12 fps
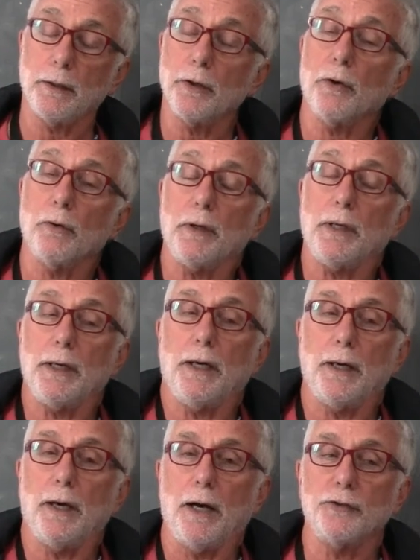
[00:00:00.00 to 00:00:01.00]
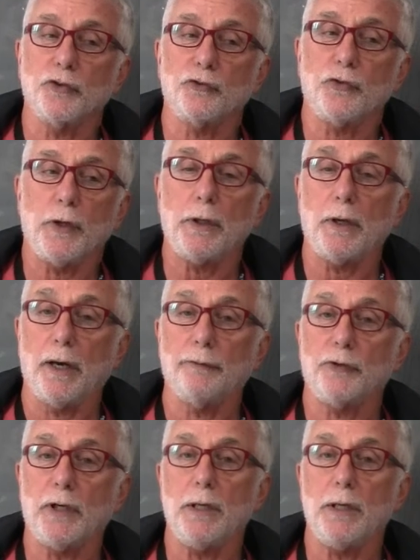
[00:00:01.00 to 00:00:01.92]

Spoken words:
you know, I just think you have to